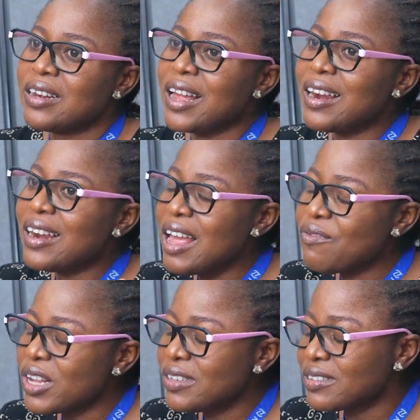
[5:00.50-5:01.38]

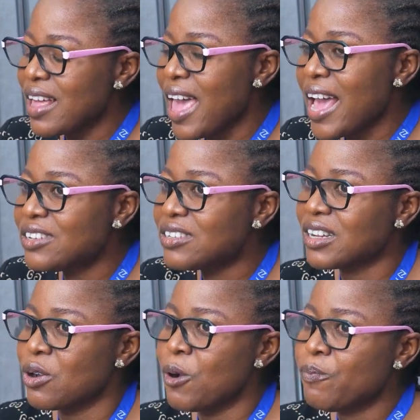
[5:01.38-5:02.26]
leverages
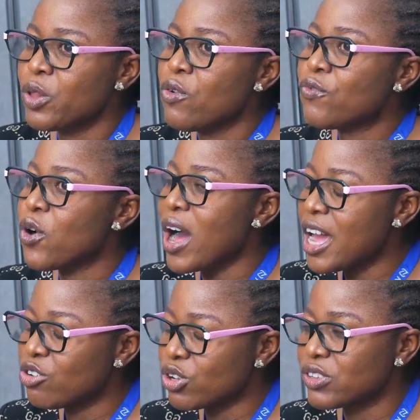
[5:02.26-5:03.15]
eggshell for
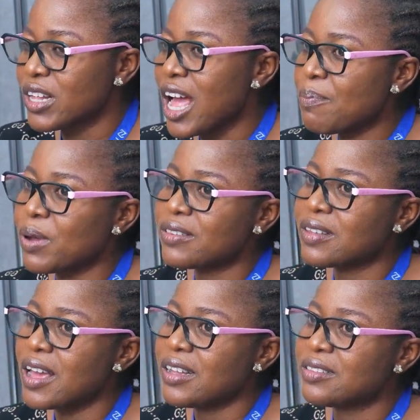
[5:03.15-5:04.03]

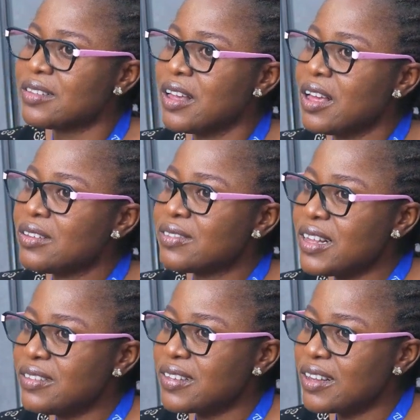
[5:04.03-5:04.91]
hydroxyapatite
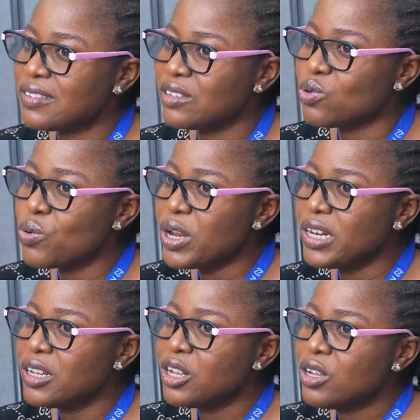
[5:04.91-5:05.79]
synthesis
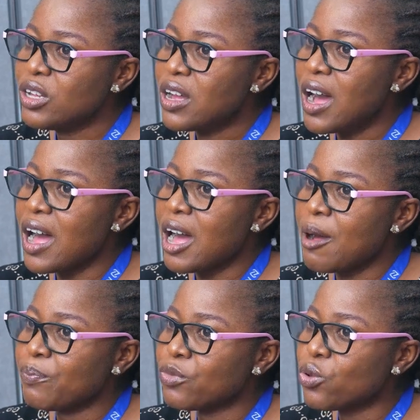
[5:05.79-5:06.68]
during
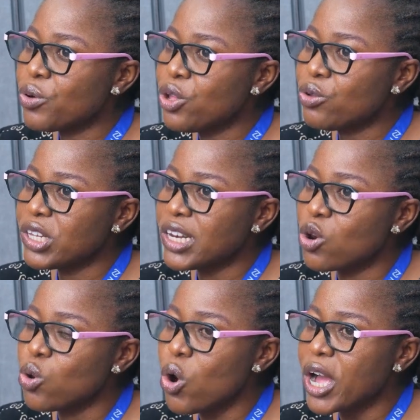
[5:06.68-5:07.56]
using
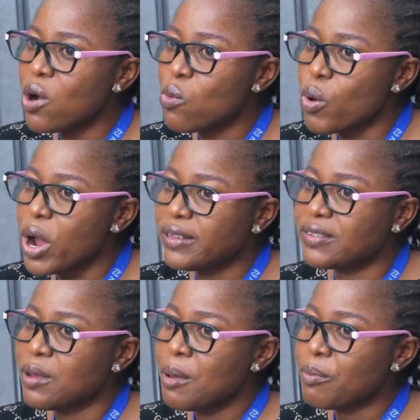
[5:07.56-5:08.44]
a local
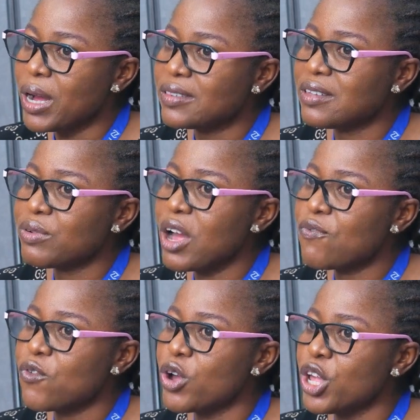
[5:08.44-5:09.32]
waste material
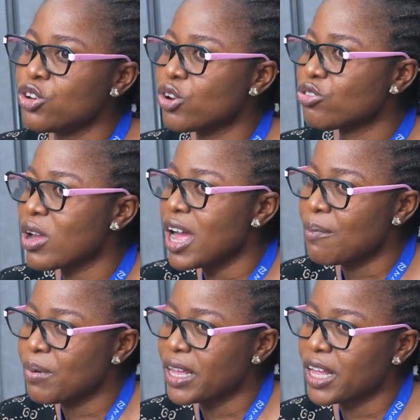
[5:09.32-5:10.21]
for industrial
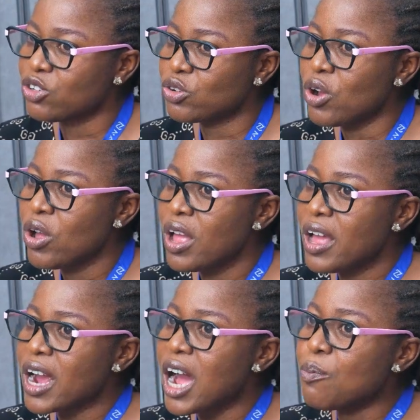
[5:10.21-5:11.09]
application,
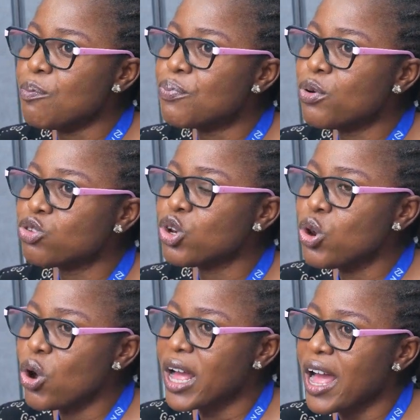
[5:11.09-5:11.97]
can boost
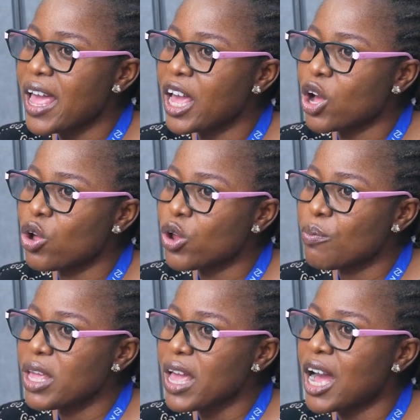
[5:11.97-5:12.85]
local
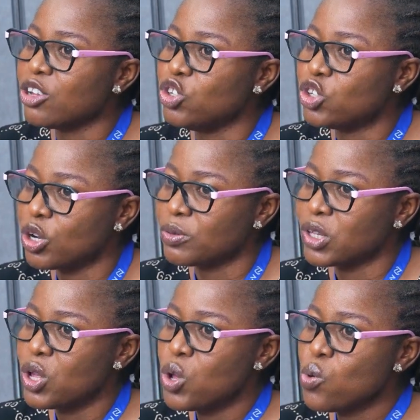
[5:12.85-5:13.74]
economy and jobs